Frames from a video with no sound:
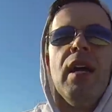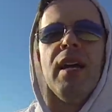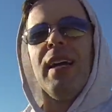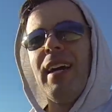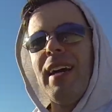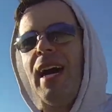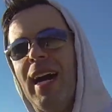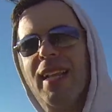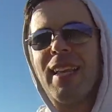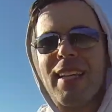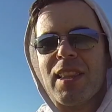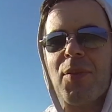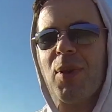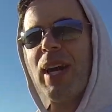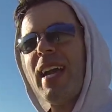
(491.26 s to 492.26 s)
Uh, I like
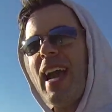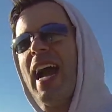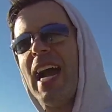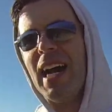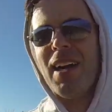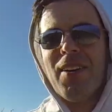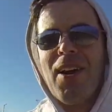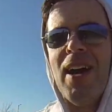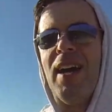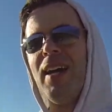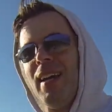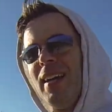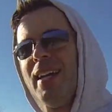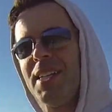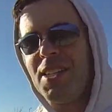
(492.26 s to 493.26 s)
the way how
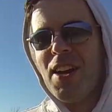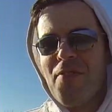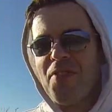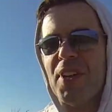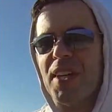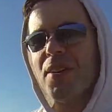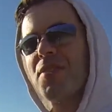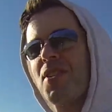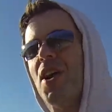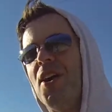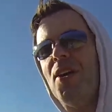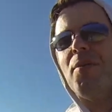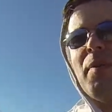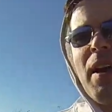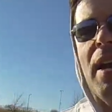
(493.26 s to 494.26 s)
Jeffrey goes
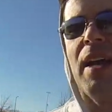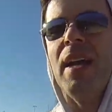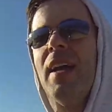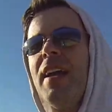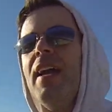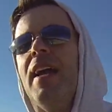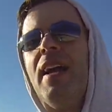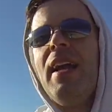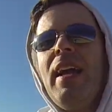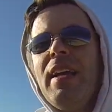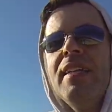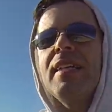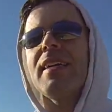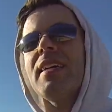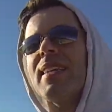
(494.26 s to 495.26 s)
home,
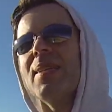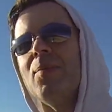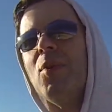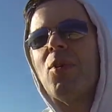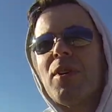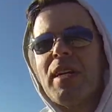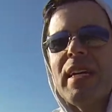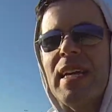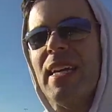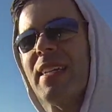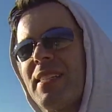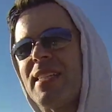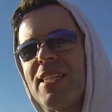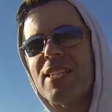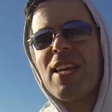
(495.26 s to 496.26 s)
and like in the morning he
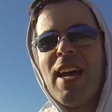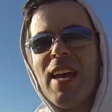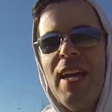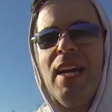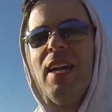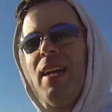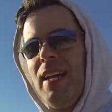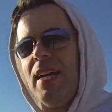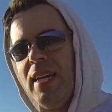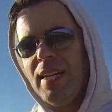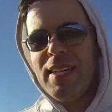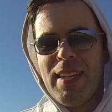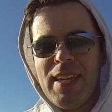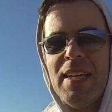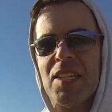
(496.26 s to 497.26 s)
sees
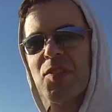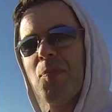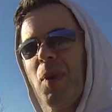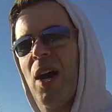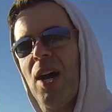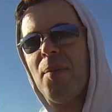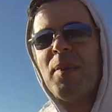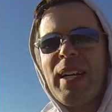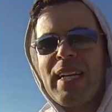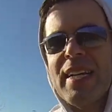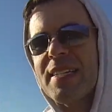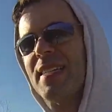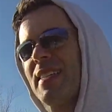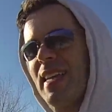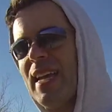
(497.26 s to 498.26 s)
his mom, and I
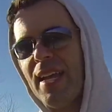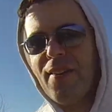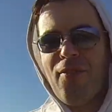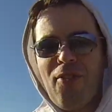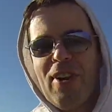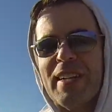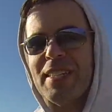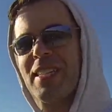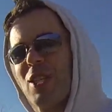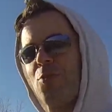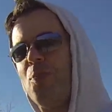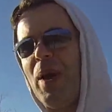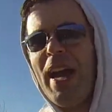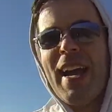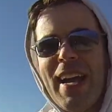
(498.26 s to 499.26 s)
guess his Aunt Frances
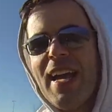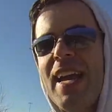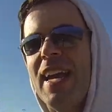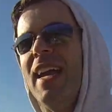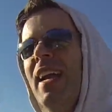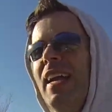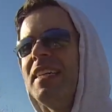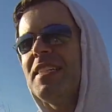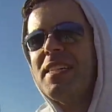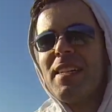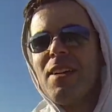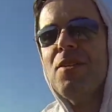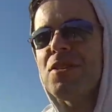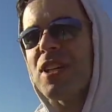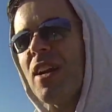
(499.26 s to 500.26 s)
Bay, and she's
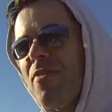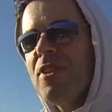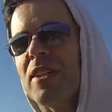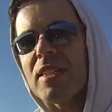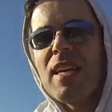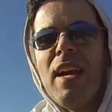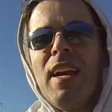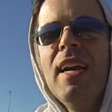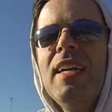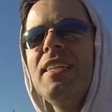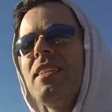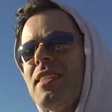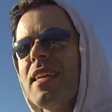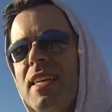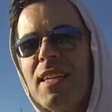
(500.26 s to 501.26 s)
like, oh, Jeffrey, like, and
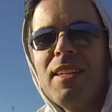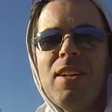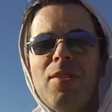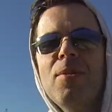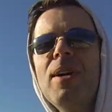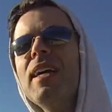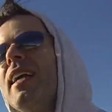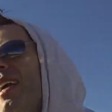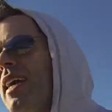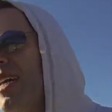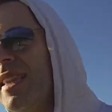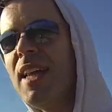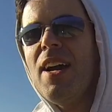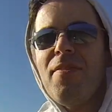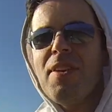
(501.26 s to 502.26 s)
she's like, you know what, Aunt, I
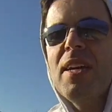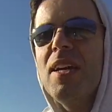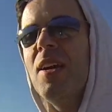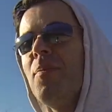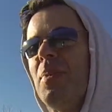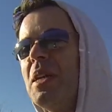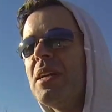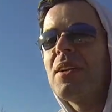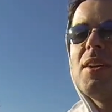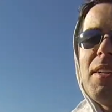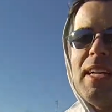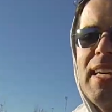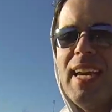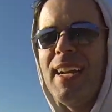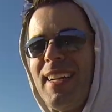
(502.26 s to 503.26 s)
love you, but you're
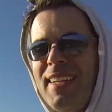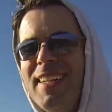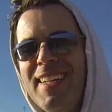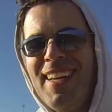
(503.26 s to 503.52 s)
gonna get it.